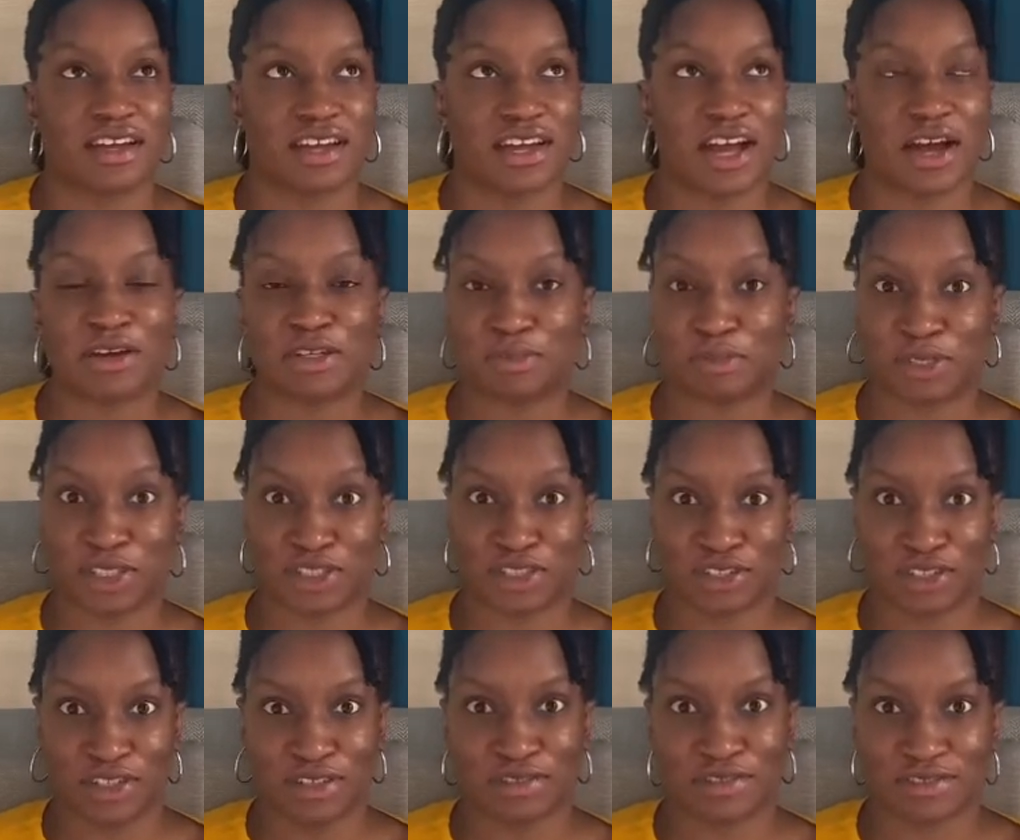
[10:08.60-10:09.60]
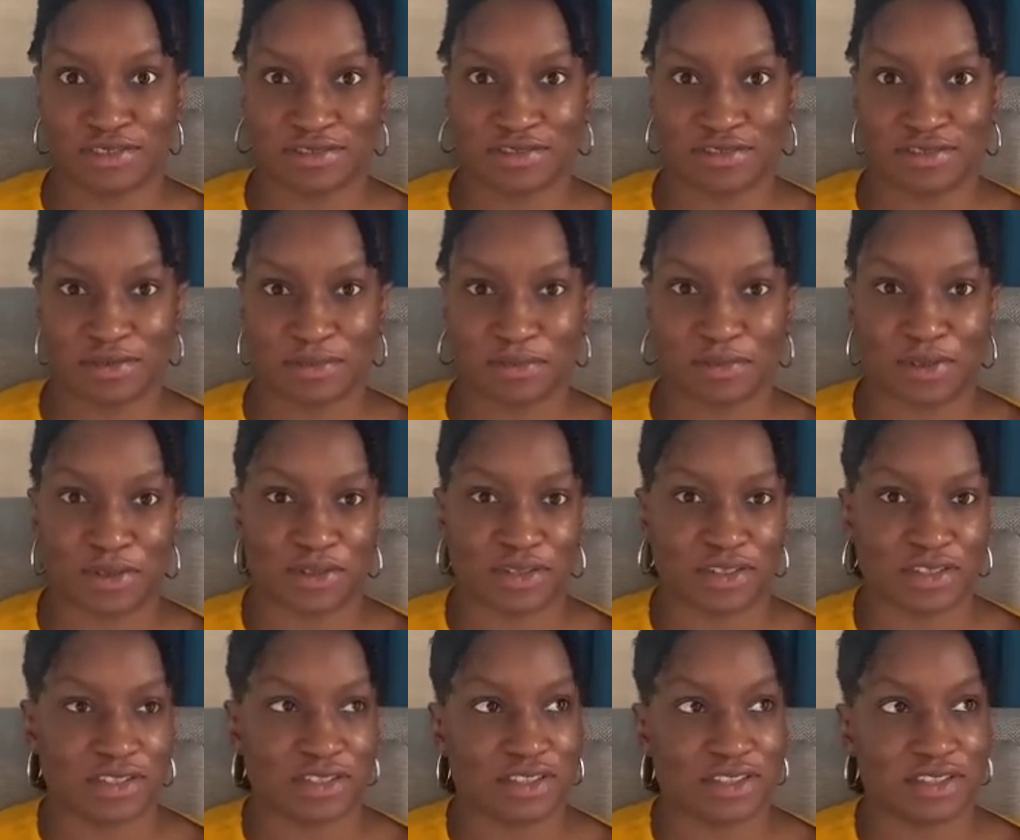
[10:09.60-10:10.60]
I was pissed off
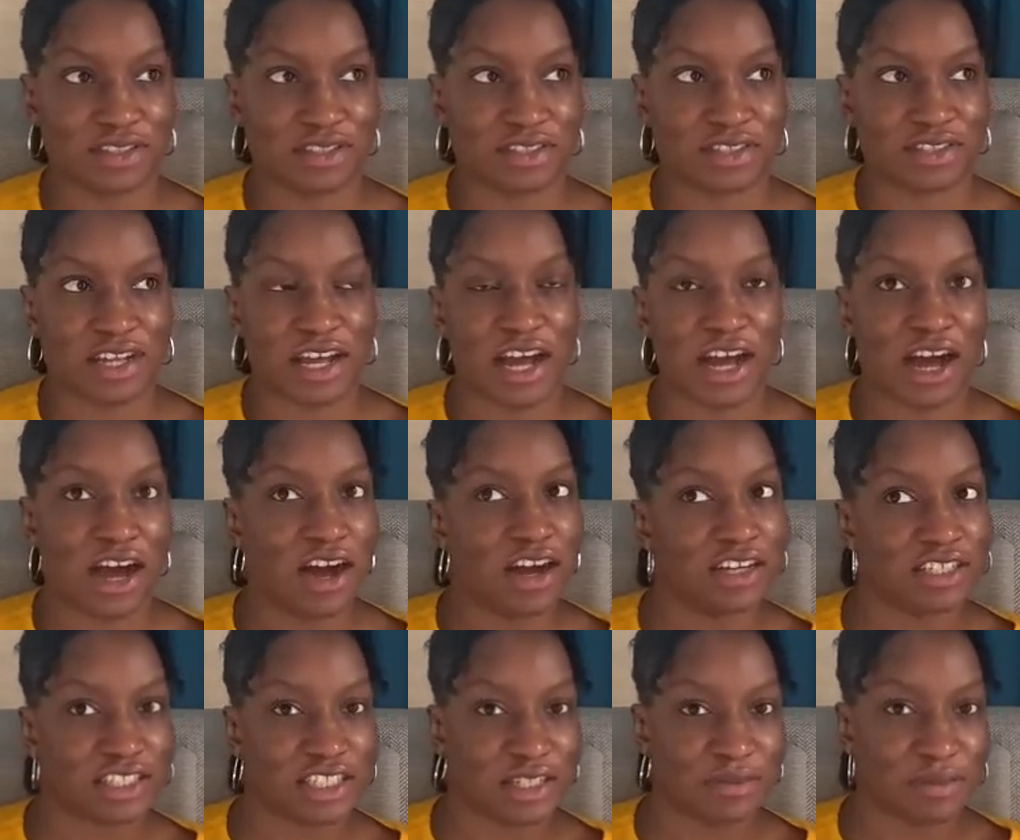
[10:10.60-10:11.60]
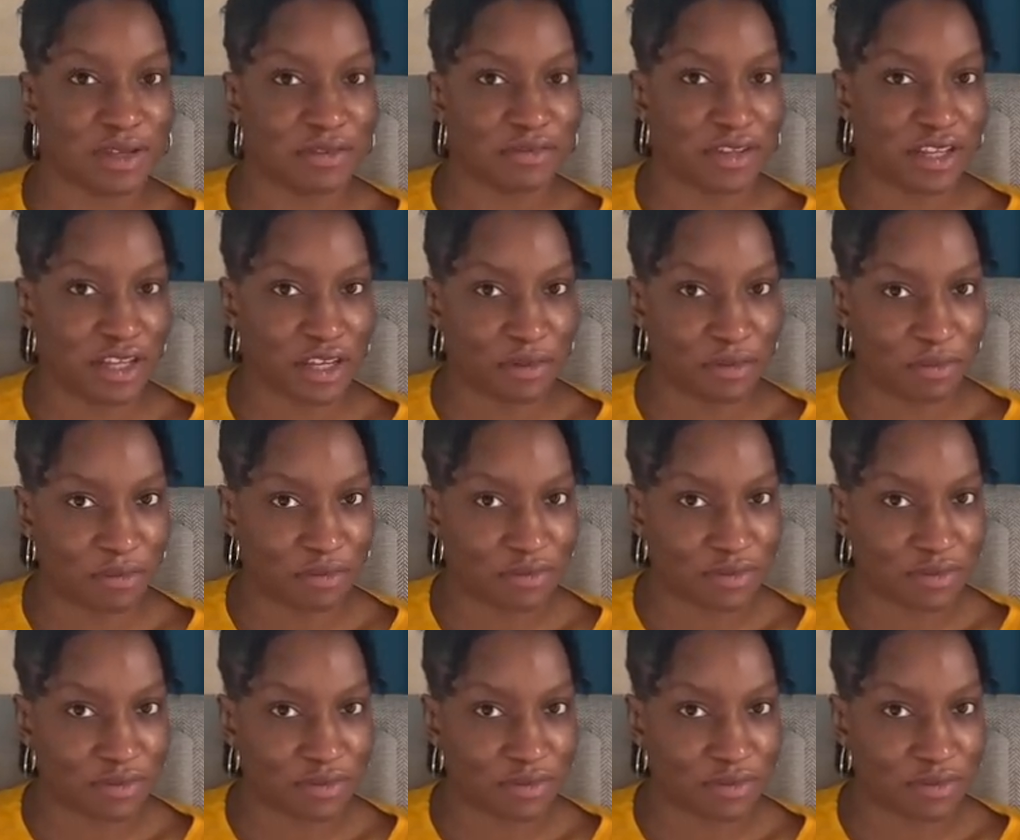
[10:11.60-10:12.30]
because I asked them if they could